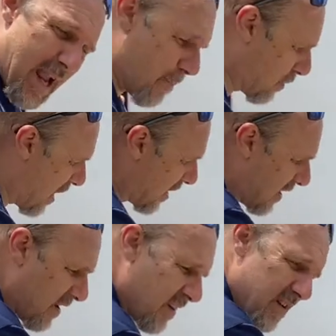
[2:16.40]
amp plug
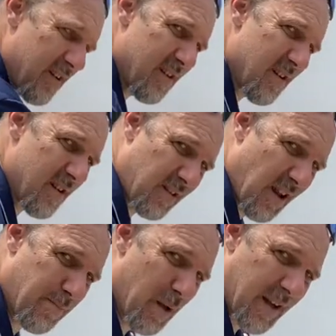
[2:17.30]

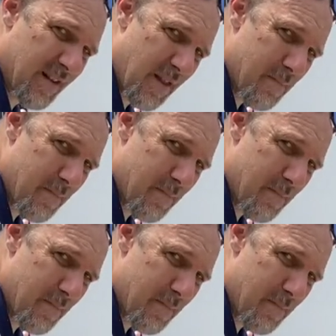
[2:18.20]
does plug into the